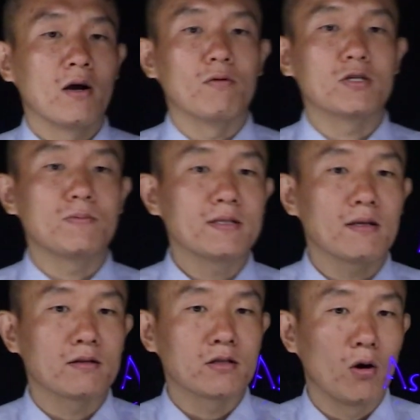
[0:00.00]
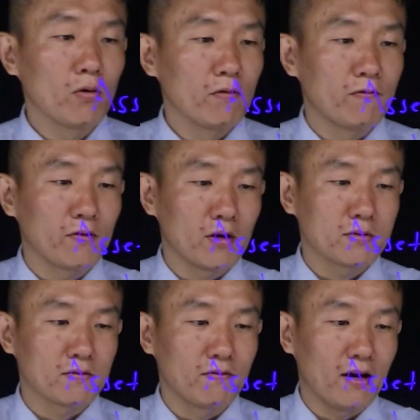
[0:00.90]
which means that the total
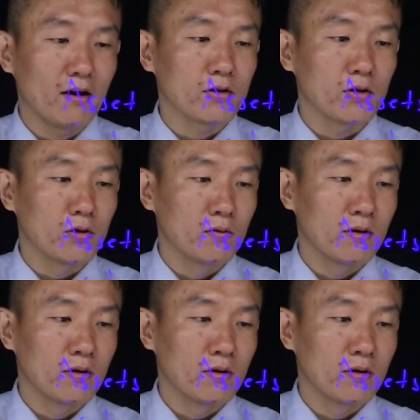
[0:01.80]
firm's value